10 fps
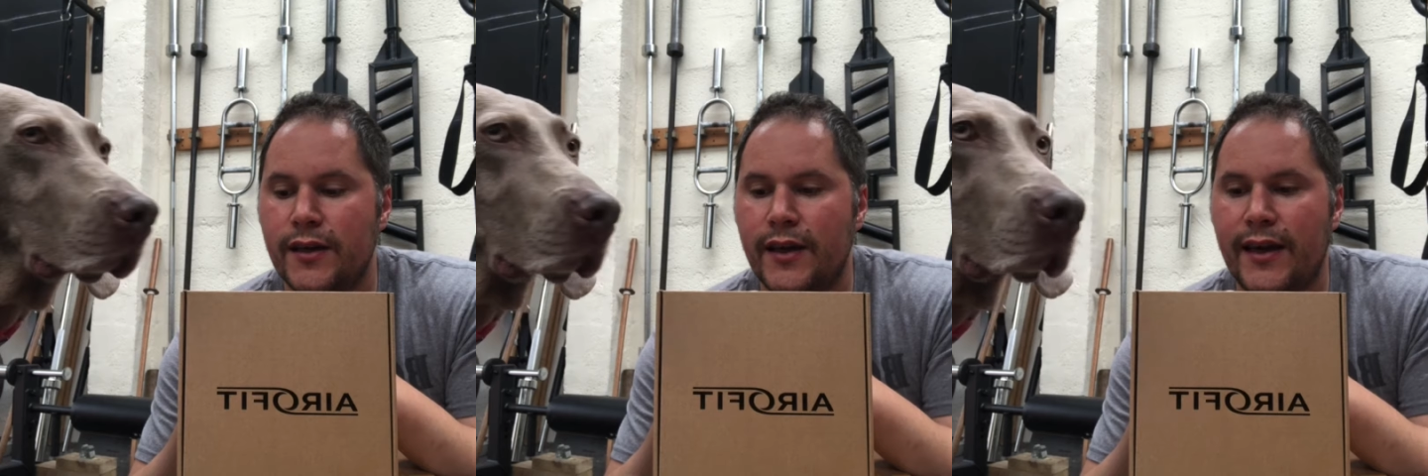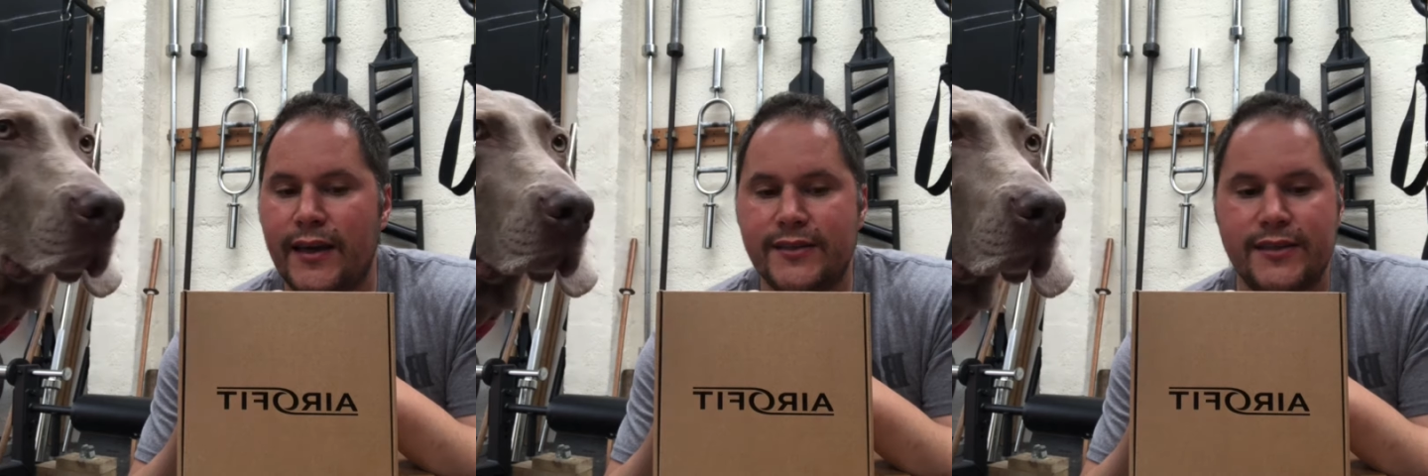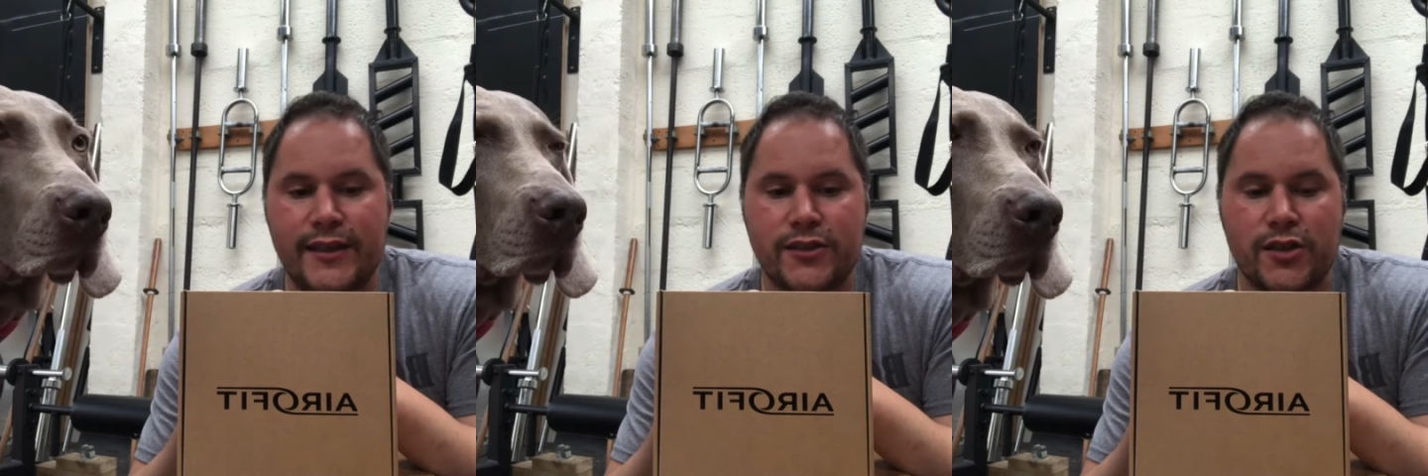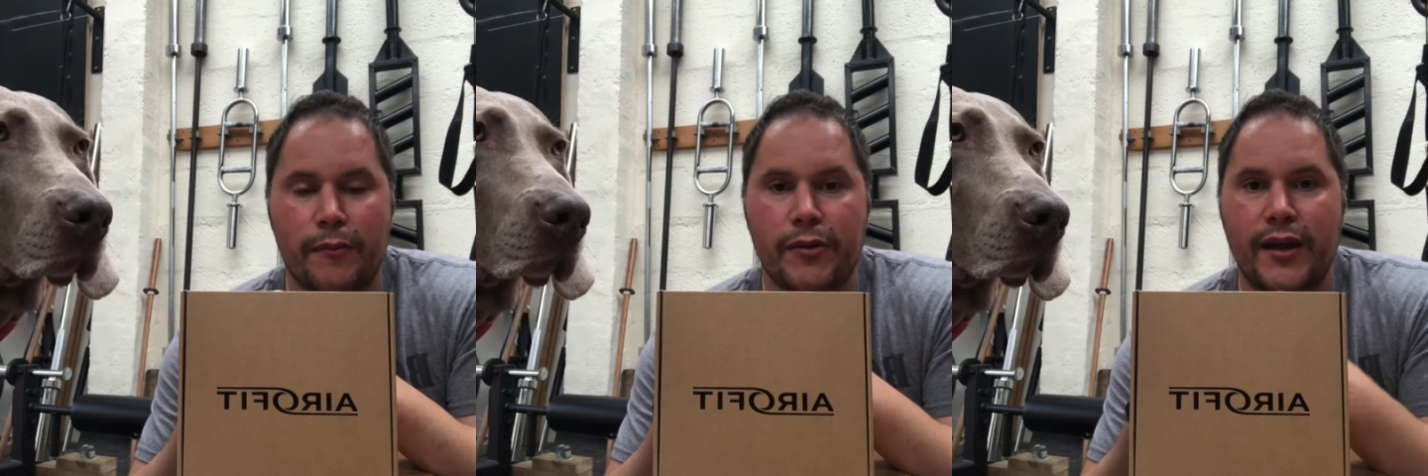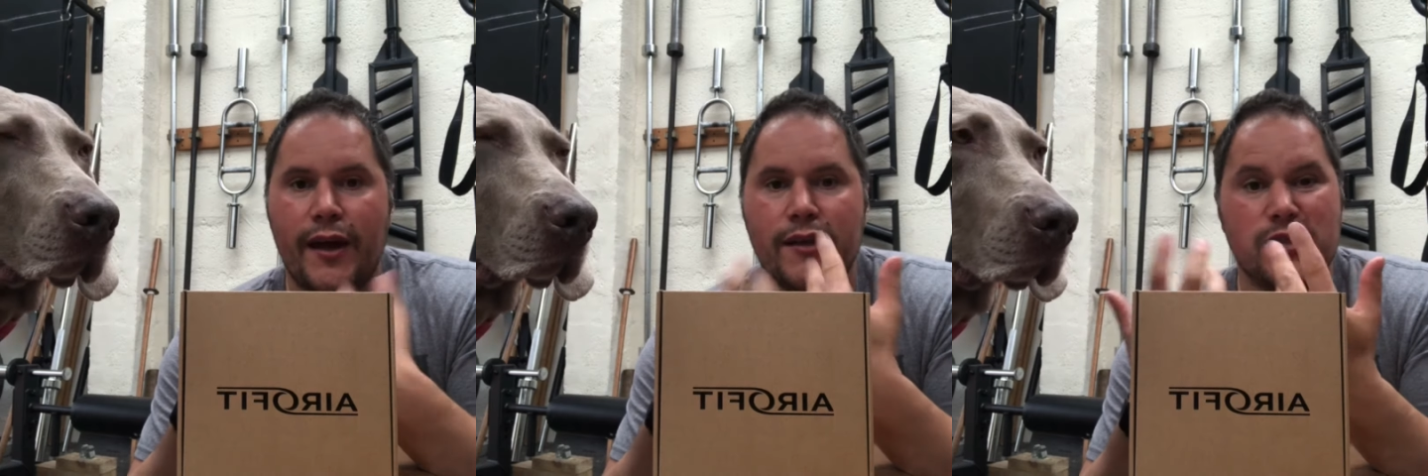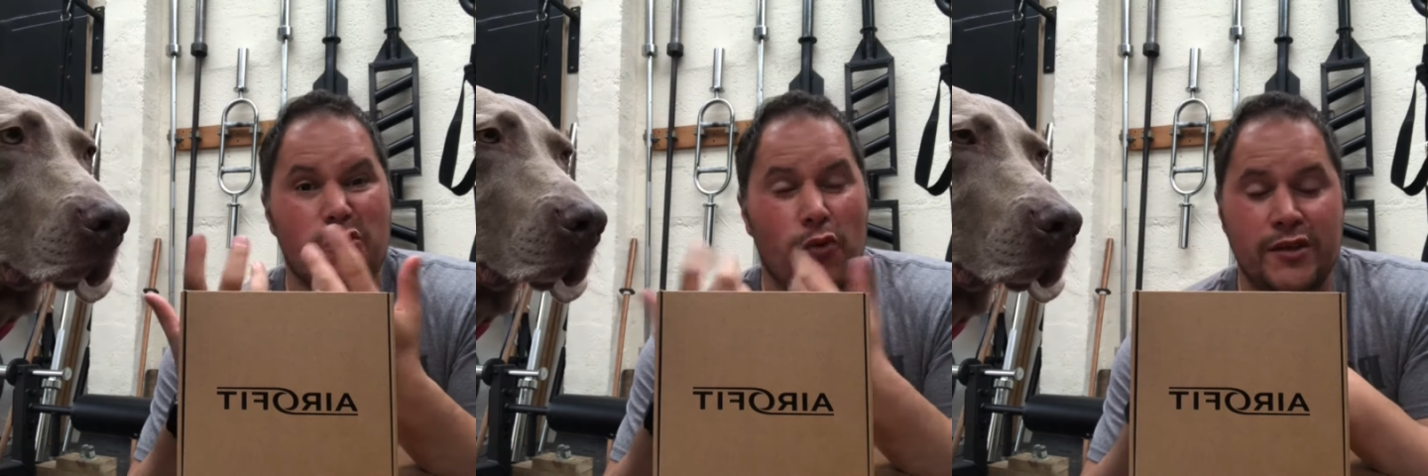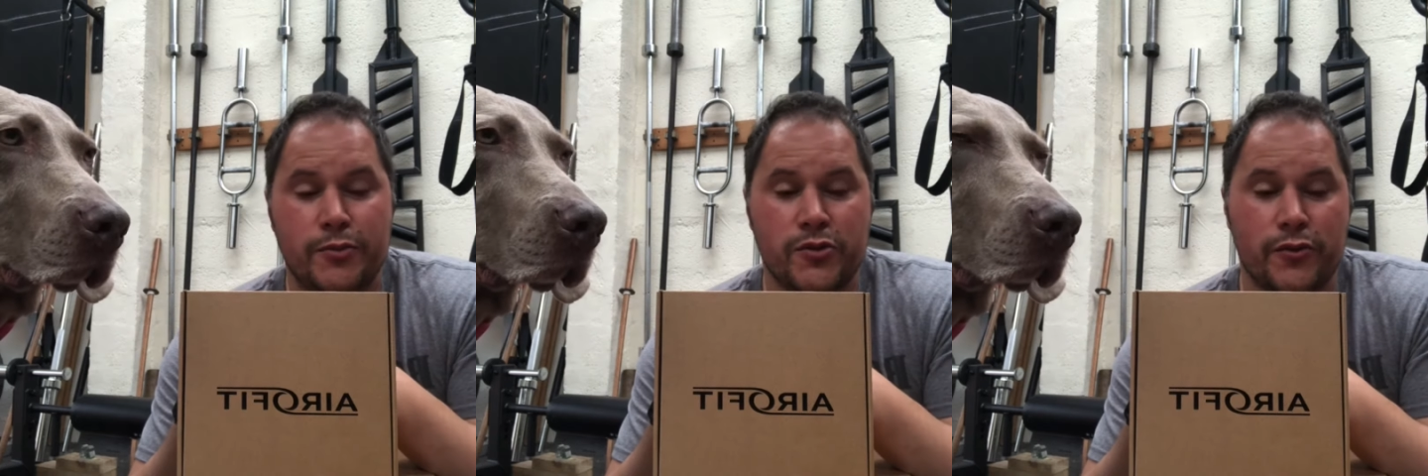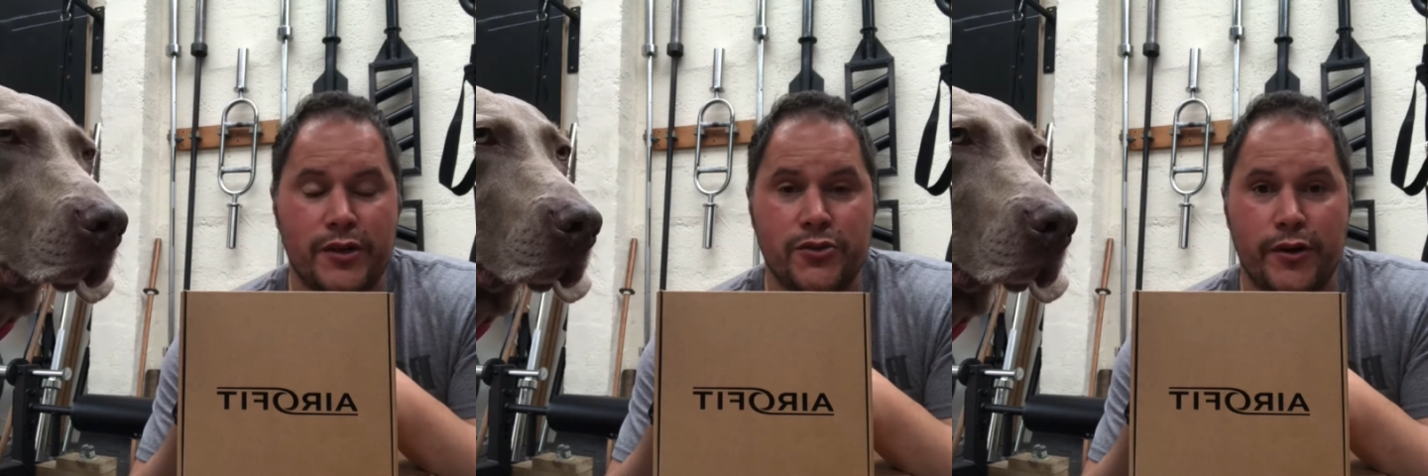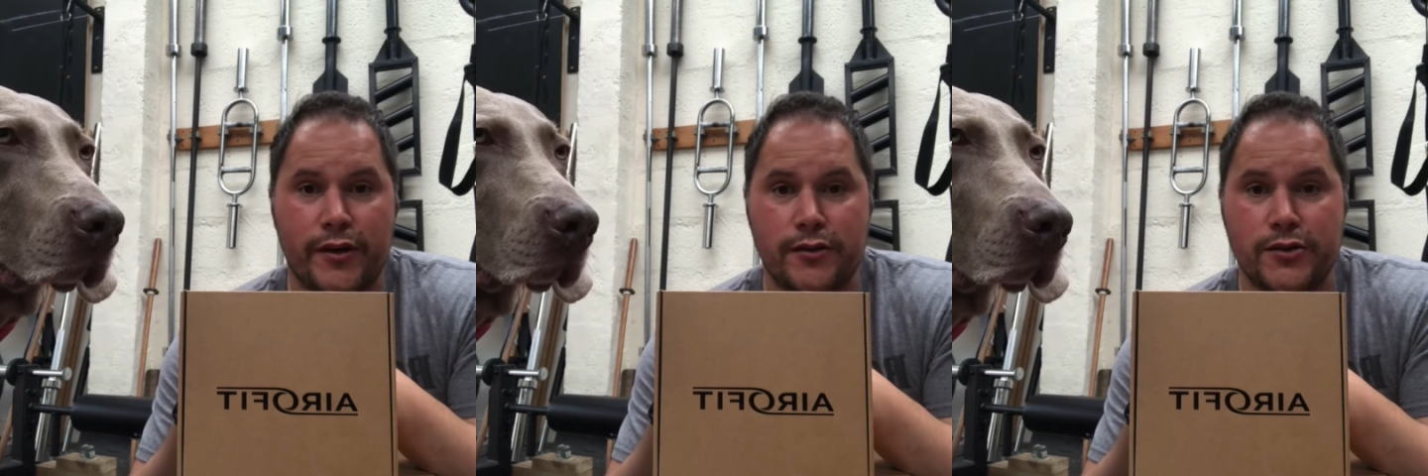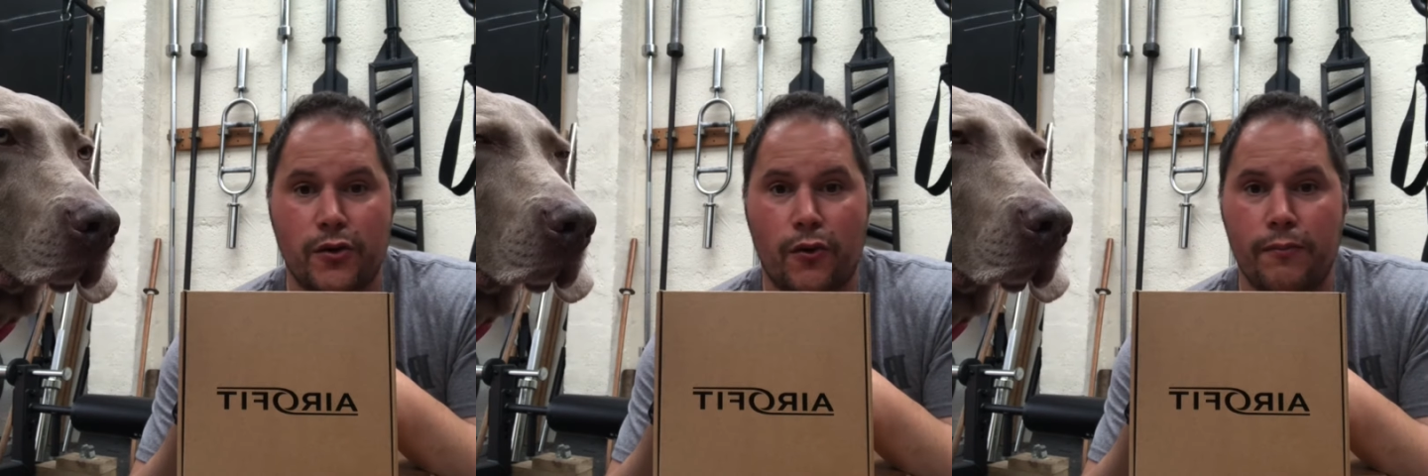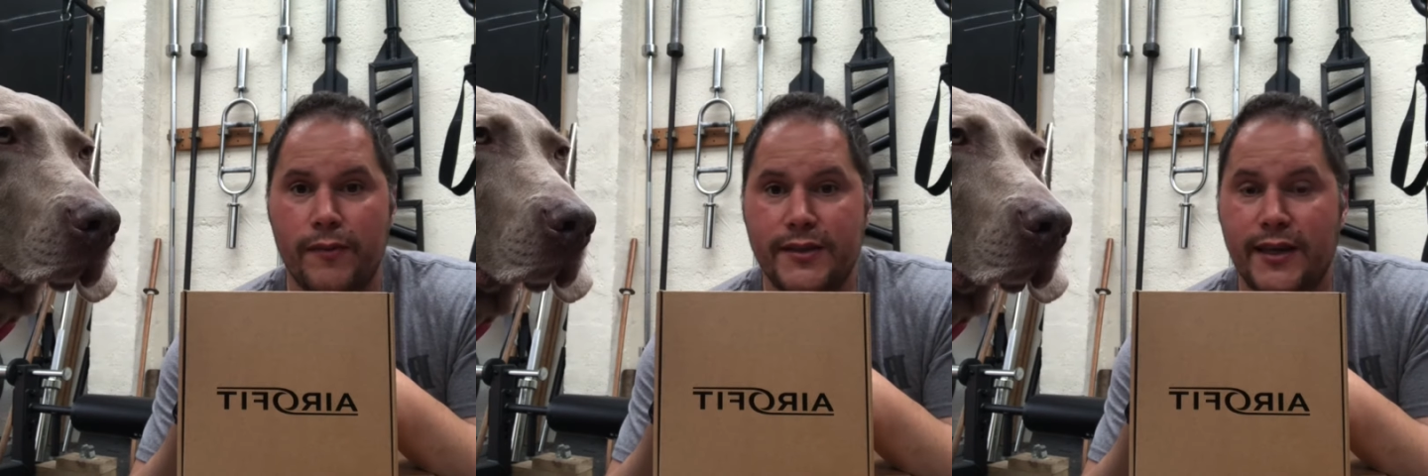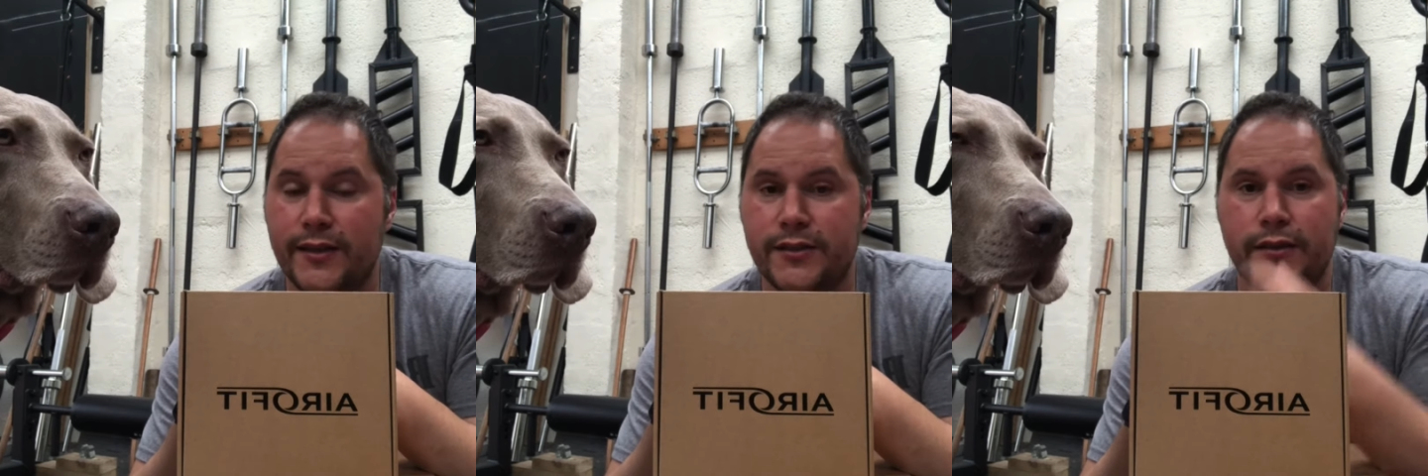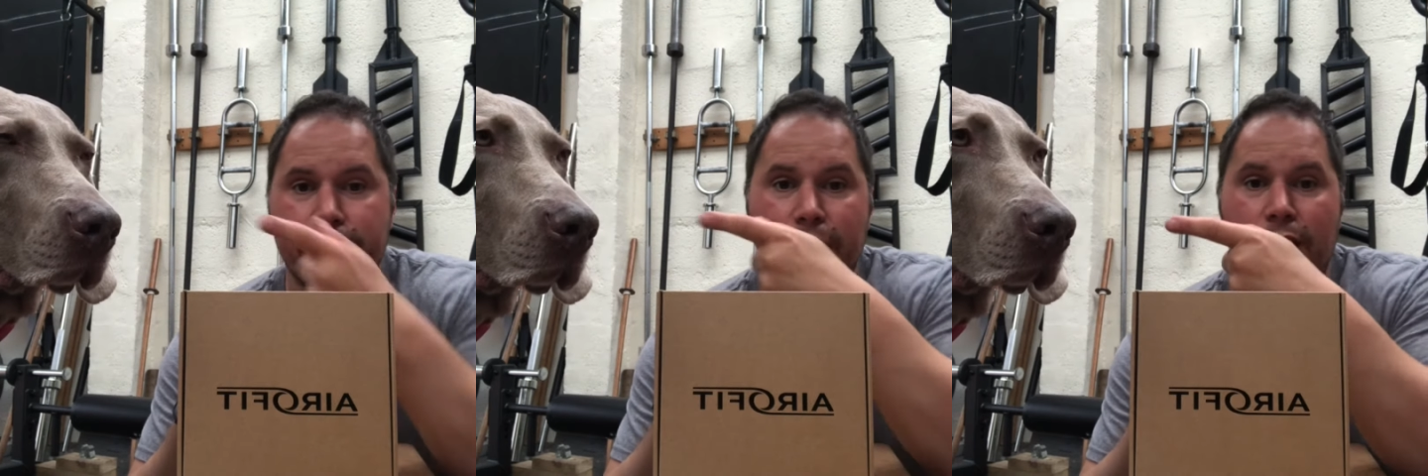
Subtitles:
It's a Danish company and it's a respiratory trainer. So let's get into it.